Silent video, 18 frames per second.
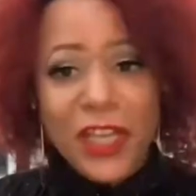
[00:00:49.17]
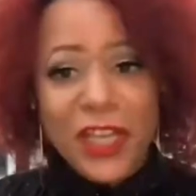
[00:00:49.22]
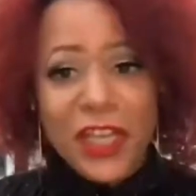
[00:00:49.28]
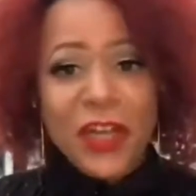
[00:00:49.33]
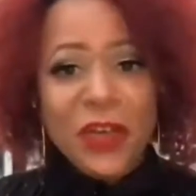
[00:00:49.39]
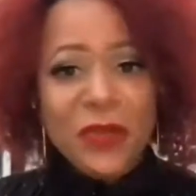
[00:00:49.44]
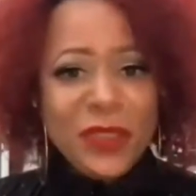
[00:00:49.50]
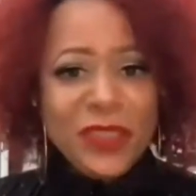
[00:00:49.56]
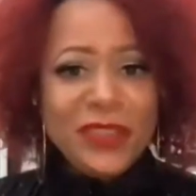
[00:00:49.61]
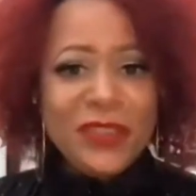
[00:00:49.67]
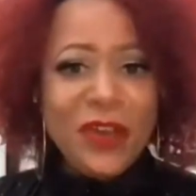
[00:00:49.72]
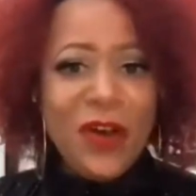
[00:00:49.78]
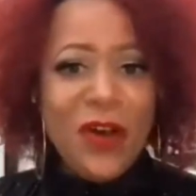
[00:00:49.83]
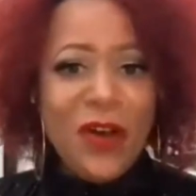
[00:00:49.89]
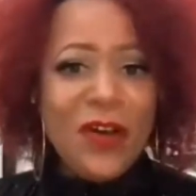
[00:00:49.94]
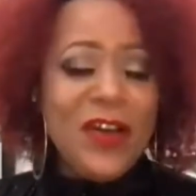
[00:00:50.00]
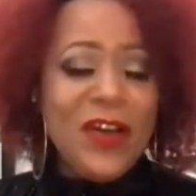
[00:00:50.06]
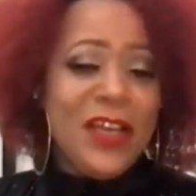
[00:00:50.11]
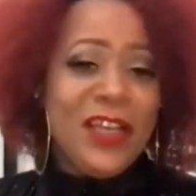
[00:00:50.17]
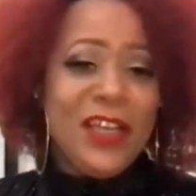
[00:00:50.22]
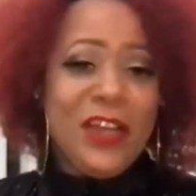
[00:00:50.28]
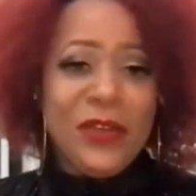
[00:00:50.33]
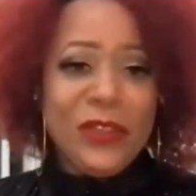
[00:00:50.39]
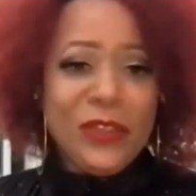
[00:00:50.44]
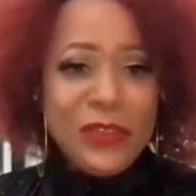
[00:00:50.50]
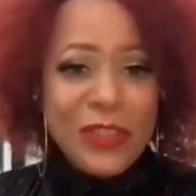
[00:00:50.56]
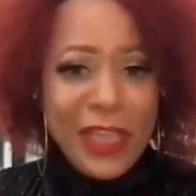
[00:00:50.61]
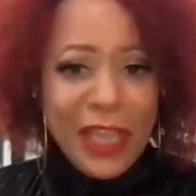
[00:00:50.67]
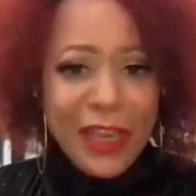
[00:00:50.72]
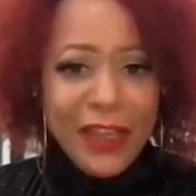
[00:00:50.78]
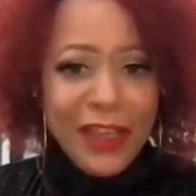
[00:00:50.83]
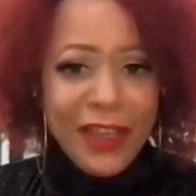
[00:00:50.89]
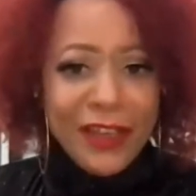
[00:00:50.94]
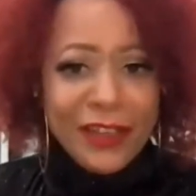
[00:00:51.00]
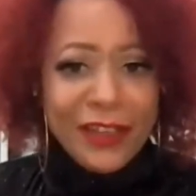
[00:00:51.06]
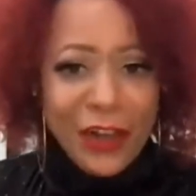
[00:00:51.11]
here we saw,
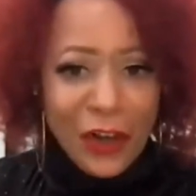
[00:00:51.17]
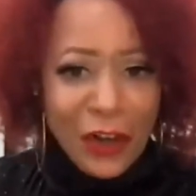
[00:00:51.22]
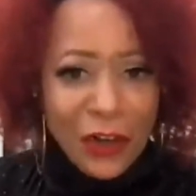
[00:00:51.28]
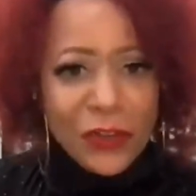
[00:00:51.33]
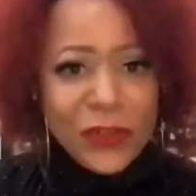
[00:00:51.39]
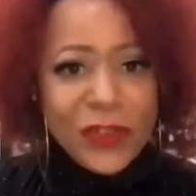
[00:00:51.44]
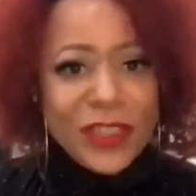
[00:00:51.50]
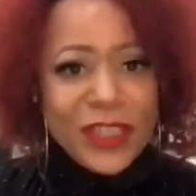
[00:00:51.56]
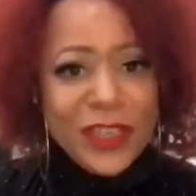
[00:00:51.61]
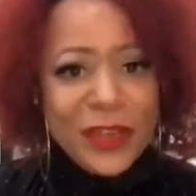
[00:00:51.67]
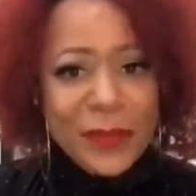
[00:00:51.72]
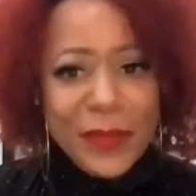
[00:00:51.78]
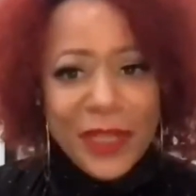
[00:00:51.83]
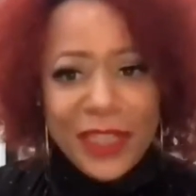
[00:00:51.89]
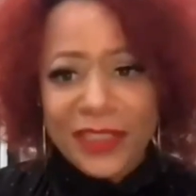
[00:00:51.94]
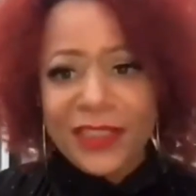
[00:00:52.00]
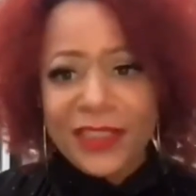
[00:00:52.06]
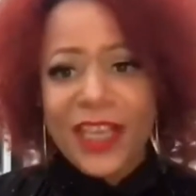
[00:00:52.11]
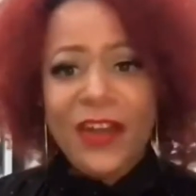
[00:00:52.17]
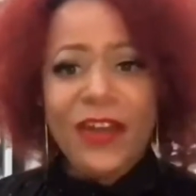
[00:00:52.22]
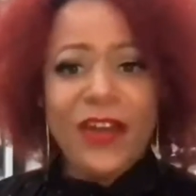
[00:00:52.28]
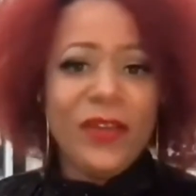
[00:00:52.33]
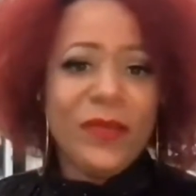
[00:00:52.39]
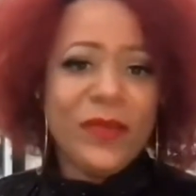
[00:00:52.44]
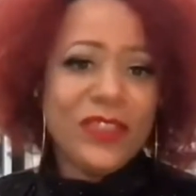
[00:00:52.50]
lieutenant colonel in the military.